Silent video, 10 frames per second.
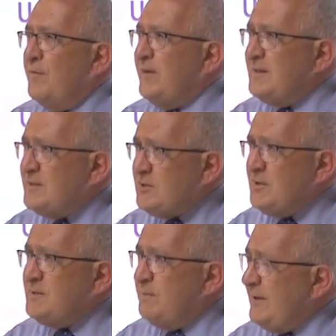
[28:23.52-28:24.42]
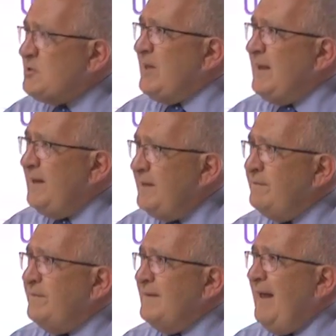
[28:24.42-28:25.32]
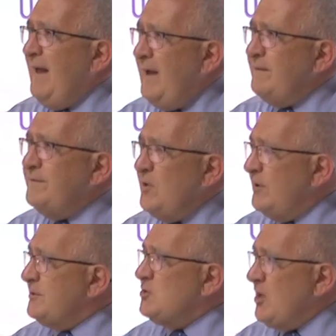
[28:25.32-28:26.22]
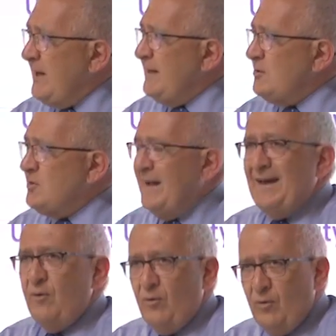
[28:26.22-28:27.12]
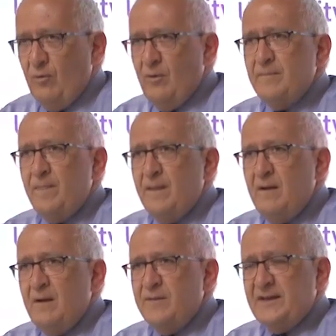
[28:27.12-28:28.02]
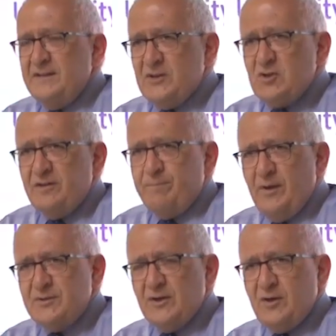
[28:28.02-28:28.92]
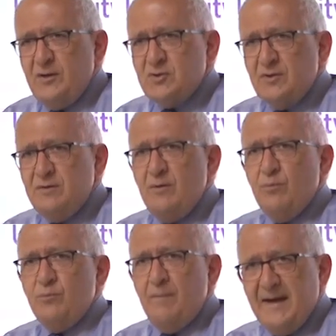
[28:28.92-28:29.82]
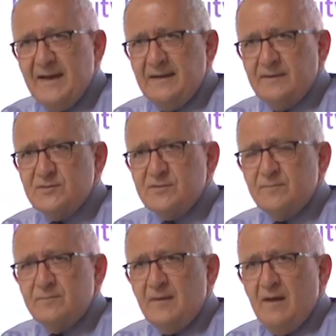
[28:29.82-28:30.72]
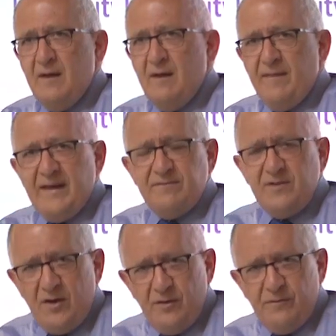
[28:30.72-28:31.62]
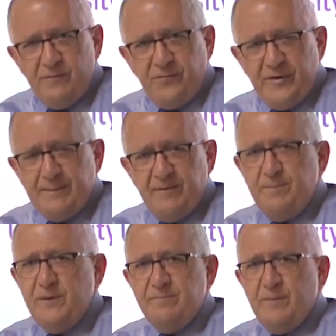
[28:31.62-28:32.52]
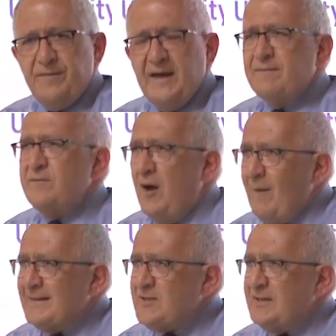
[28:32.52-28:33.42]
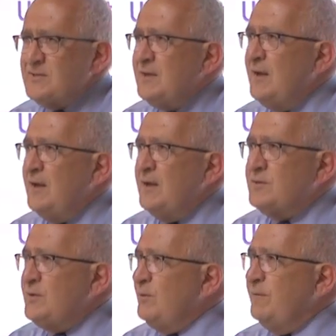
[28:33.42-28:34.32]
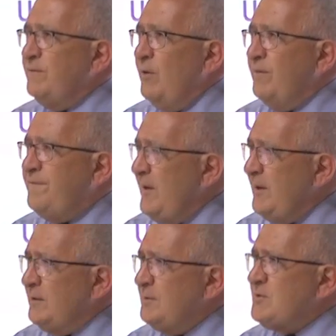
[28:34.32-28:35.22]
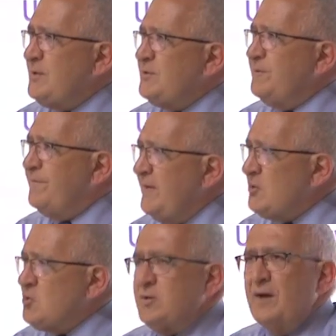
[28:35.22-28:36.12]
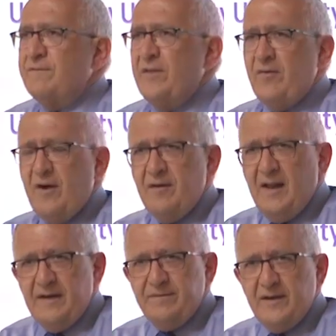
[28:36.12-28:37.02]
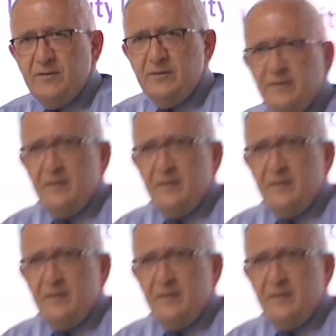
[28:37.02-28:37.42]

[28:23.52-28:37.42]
The conditions in which they live have not changed at all. The condition of persecution remains. They have no freedom of movement. They have no access to fields and to fish for their own livelihood.